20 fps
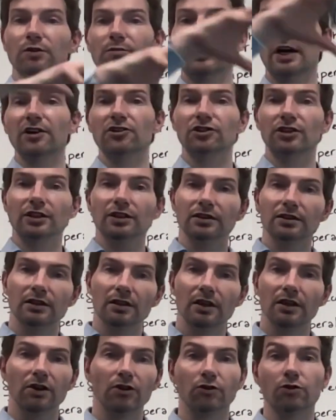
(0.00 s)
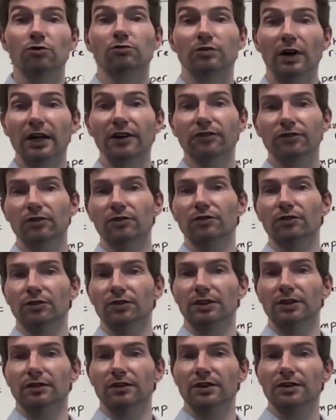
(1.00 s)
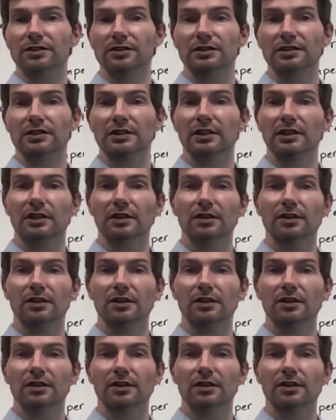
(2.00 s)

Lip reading: imagine the rest of the universe,